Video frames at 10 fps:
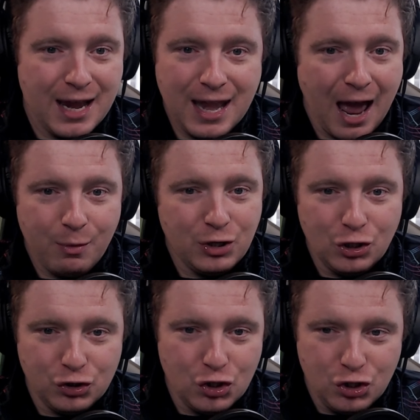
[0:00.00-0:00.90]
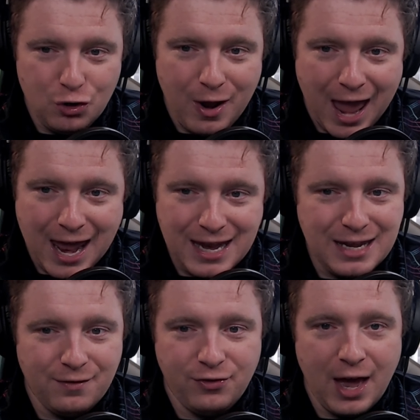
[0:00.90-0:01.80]
Now it doesn't do any
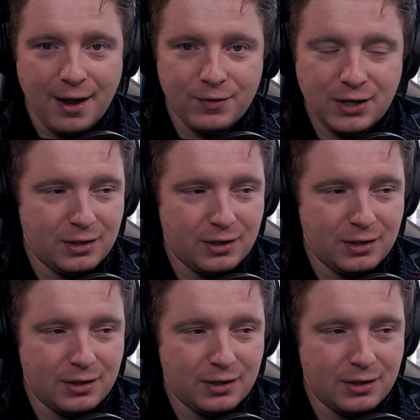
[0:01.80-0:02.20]
of that.